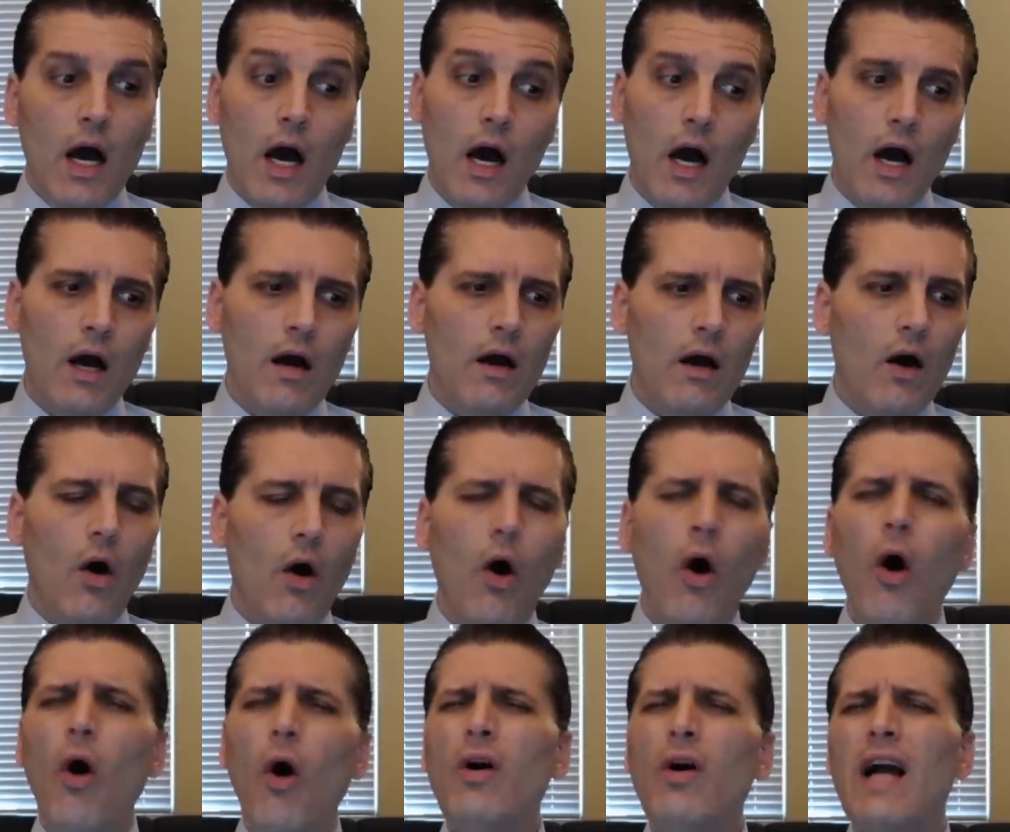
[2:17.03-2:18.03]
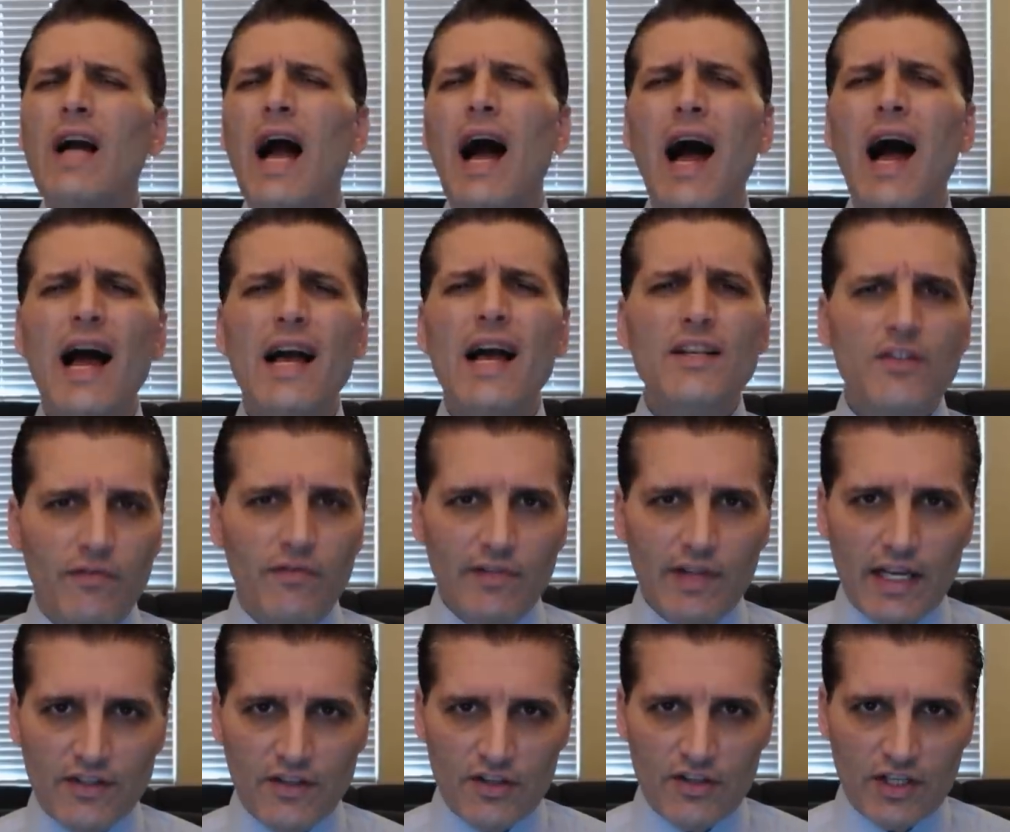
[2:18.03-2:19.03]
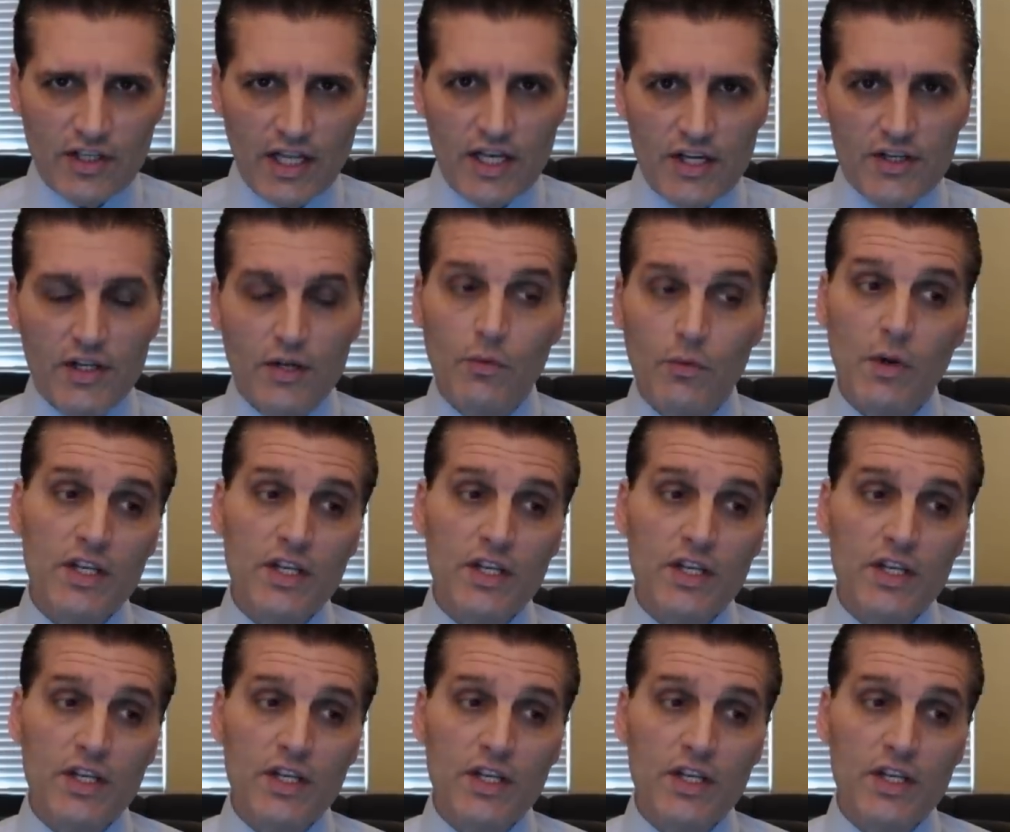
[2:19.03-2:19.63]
Uh, all kinds of legislation.